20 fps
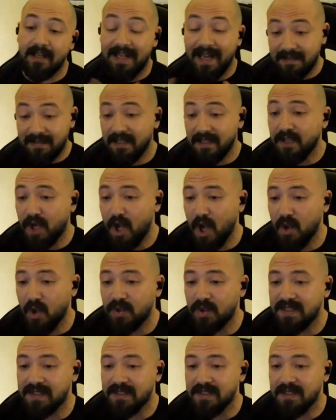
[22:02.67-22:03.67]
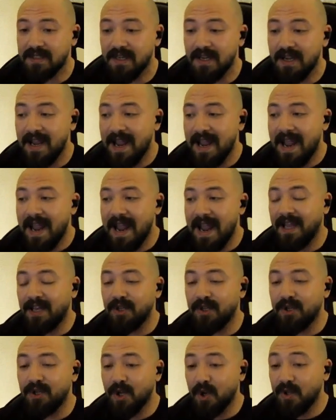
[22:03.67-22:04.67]
the codes and you
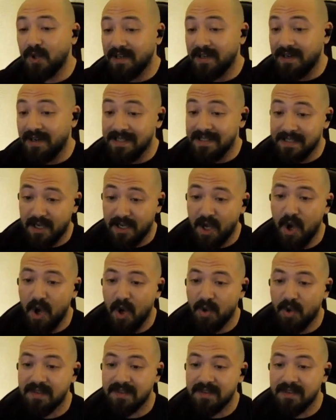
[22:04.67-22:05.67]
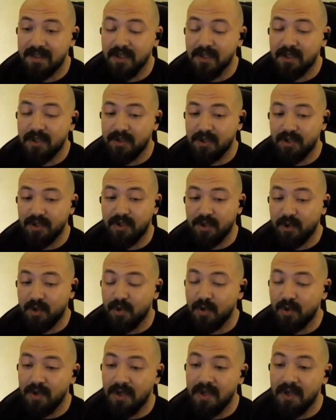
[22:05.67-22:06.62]
know there is a code to do